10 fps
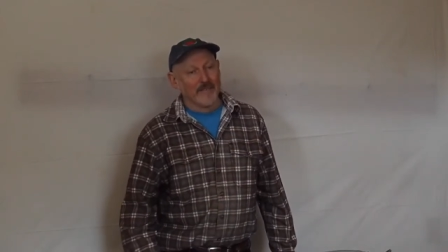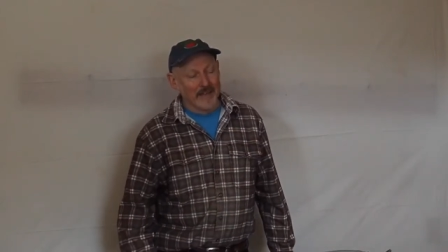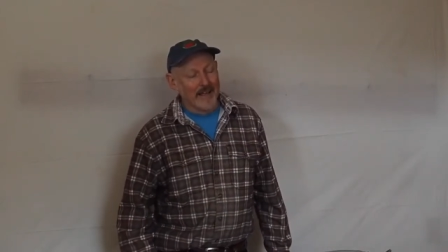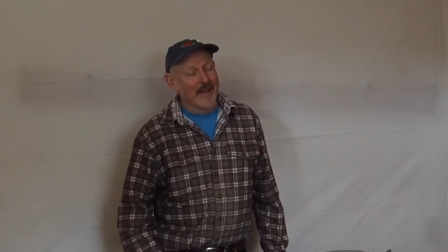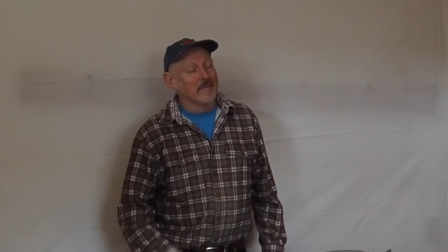
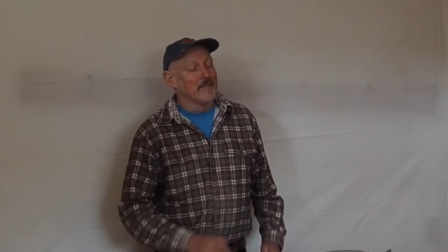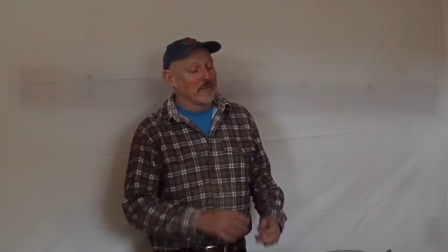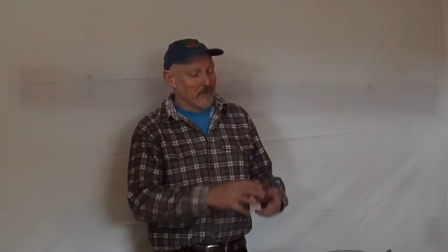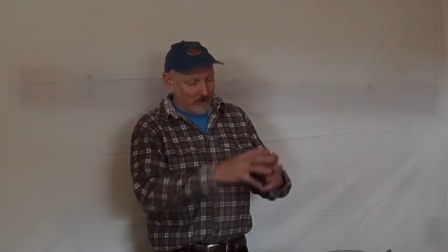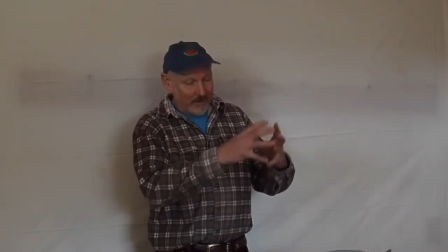and
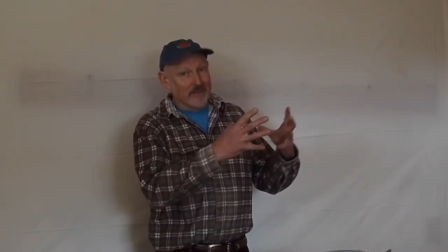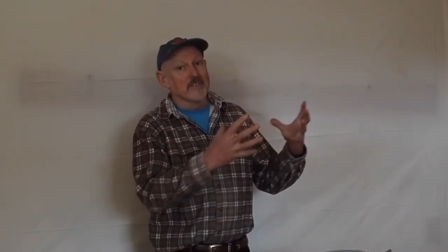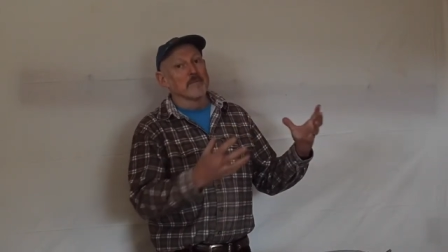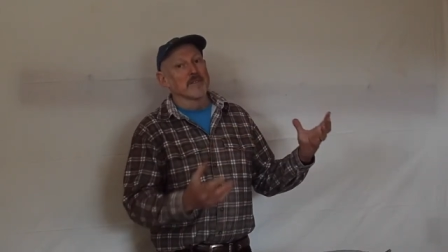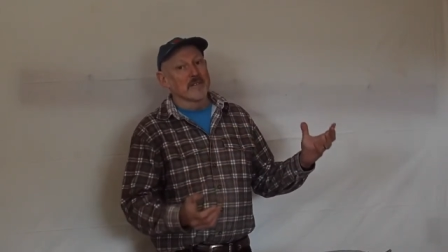create
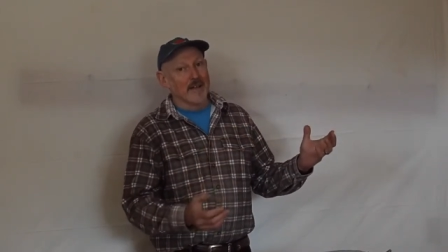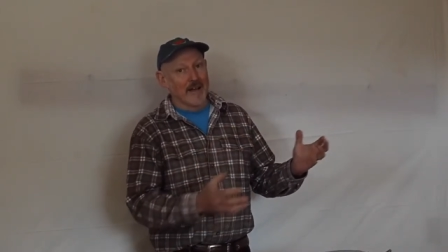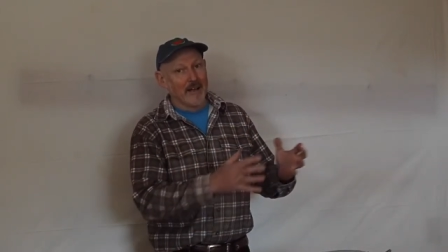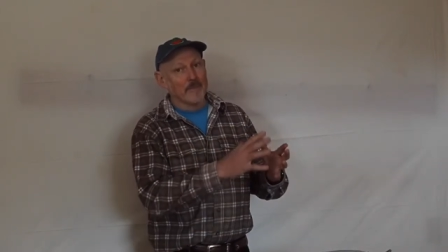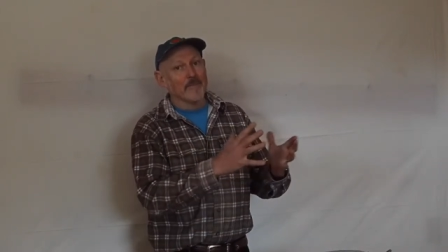some
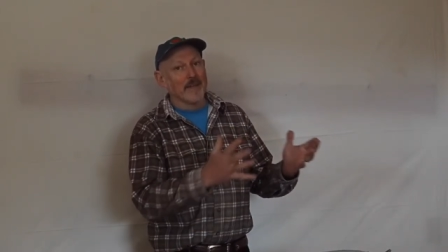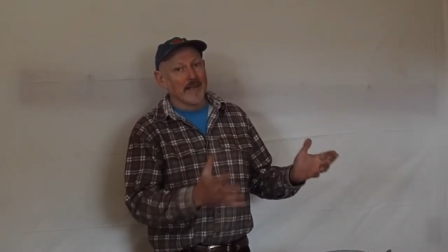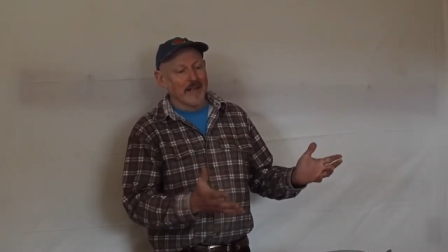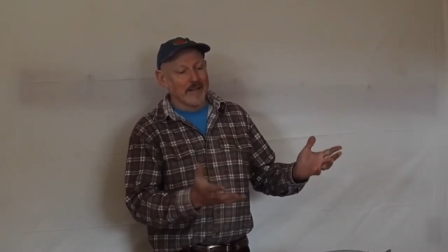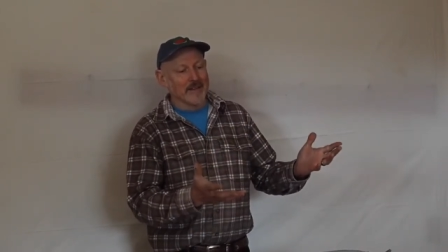slime
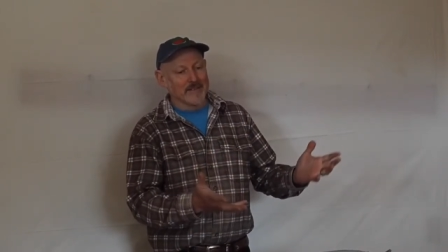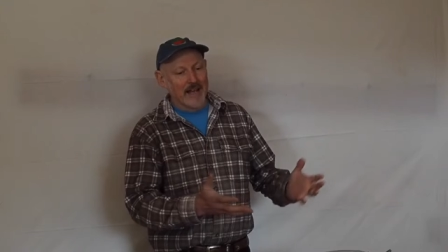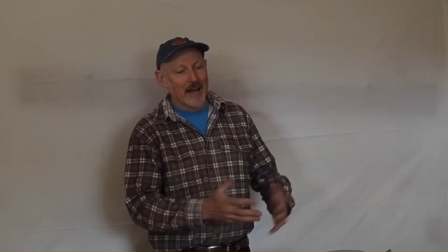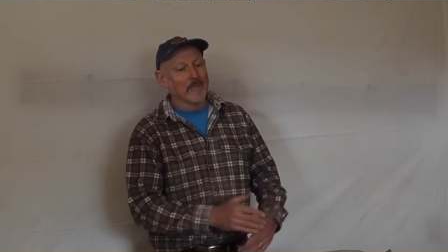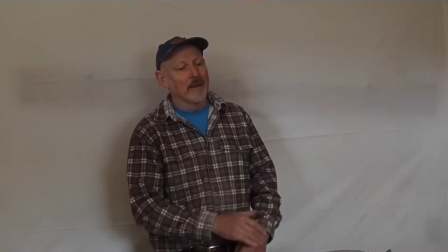in the
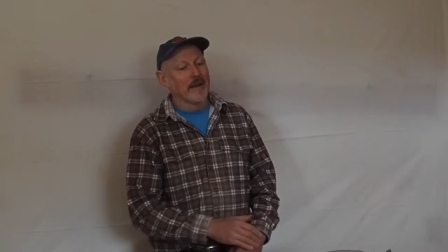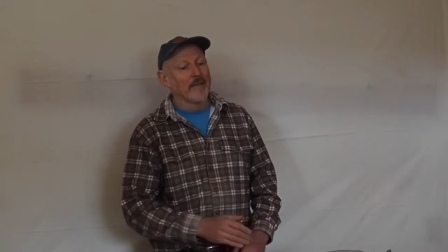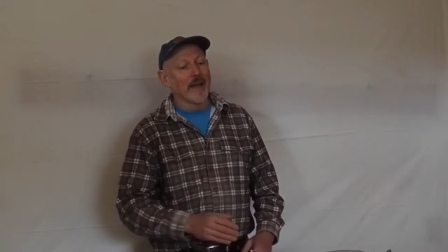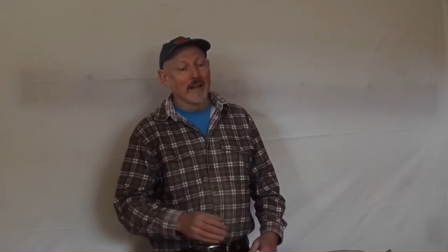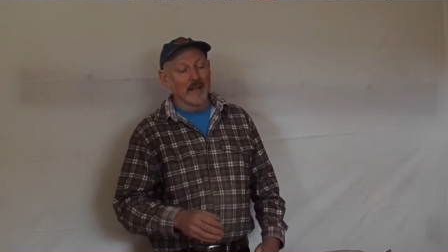sap, and
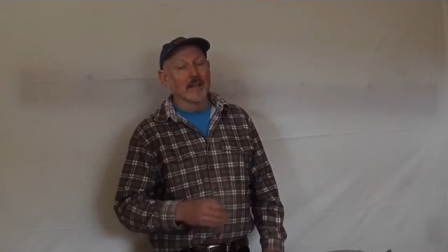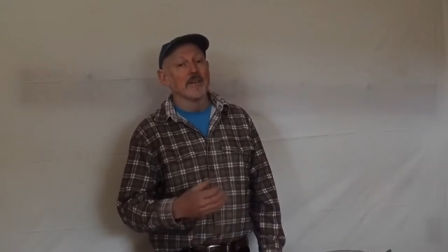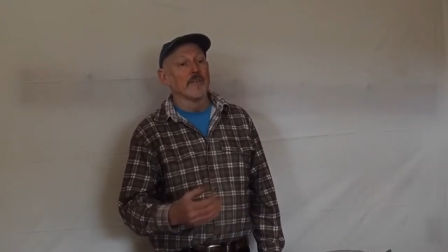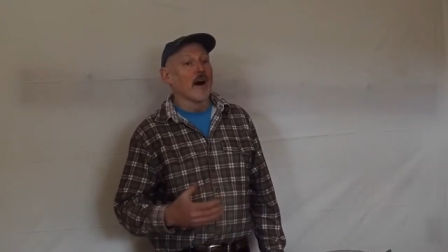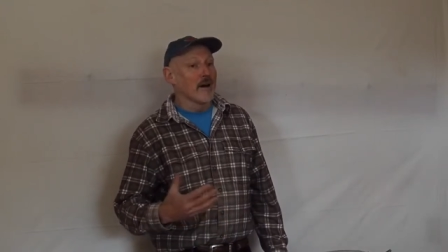that can
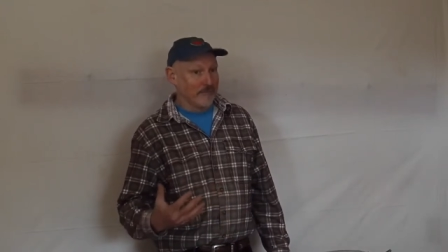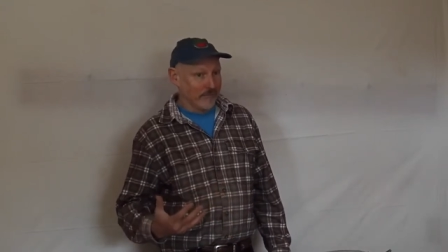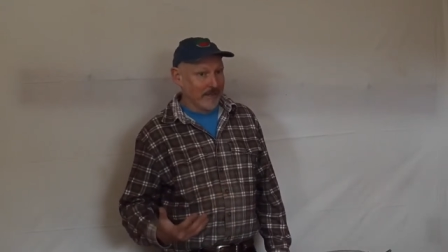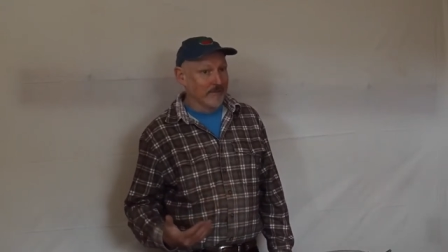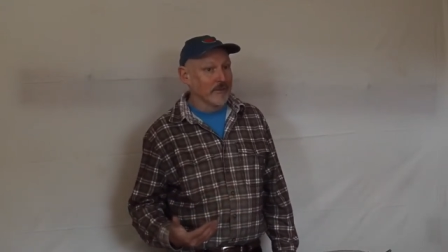give off
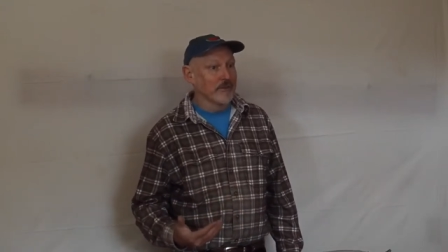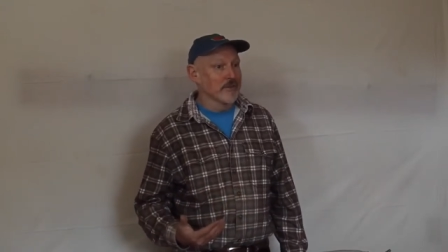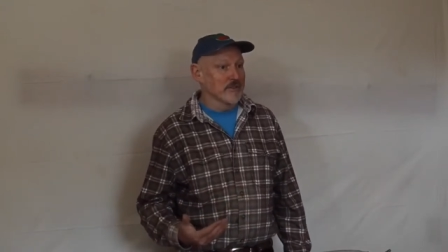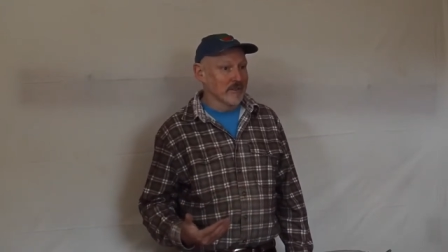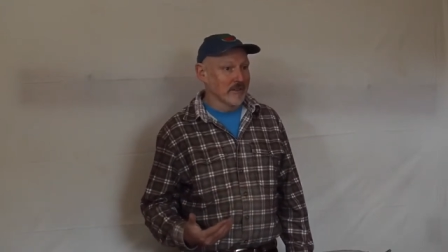flavor to
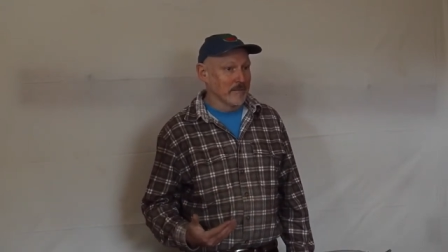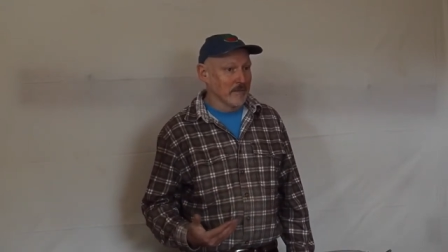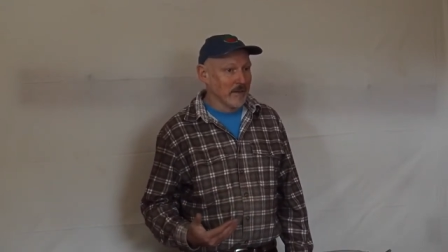the syrup